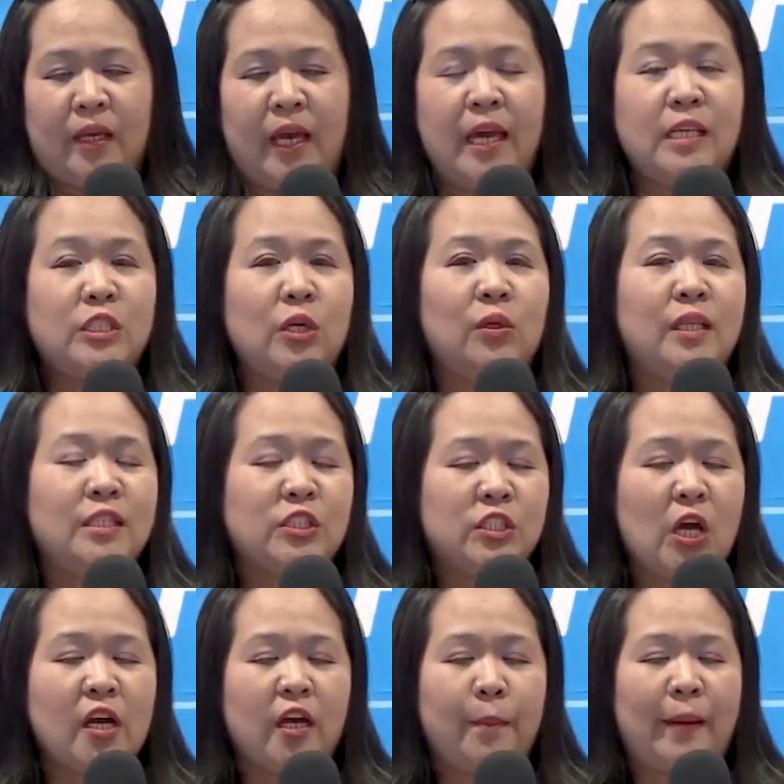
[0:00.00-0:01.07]
Okay, so let's
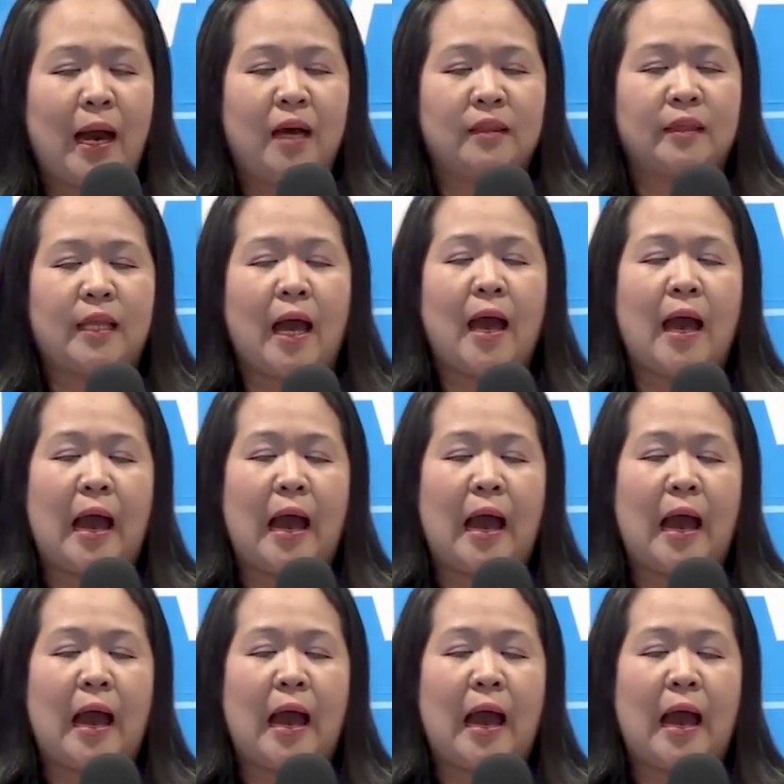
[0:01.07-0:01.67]
talk about the